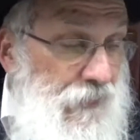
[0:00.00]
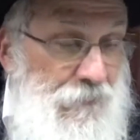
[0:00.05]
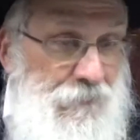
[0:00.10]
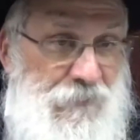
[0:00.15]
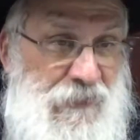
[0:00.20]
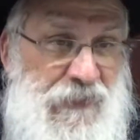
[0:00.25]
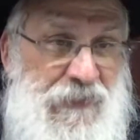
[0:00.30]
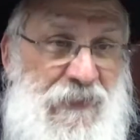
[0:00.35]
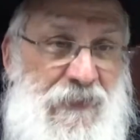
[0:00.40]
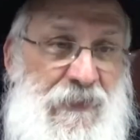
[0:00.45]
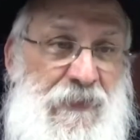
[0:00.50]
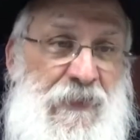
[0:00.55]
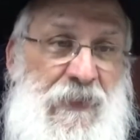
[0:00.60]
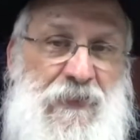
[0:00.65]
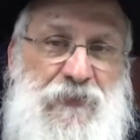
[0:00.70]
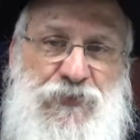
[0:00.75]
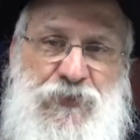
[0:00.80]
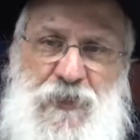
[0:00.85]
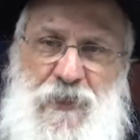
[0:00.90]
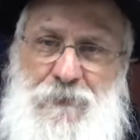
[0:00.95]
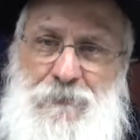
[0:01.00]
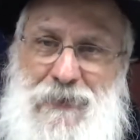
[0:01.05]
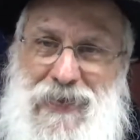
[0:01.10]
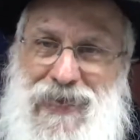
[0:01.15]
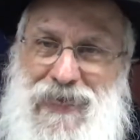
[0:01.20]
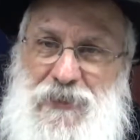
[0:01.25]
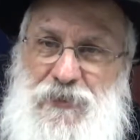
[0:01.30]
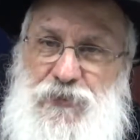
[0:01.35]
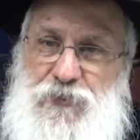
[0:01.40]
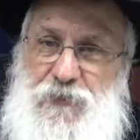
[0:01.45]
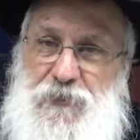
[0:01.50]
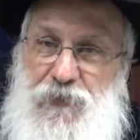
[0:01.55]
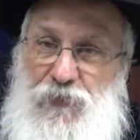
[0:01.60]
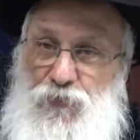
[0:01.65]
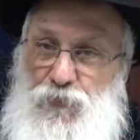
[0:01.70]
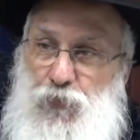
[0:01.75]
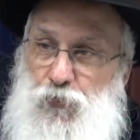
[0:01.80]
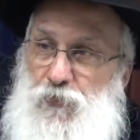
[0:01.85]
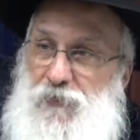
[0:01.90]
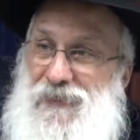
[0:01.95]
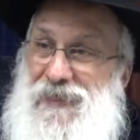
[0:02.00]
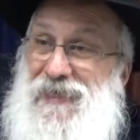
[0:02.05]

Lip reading: Meaning Hashem actually took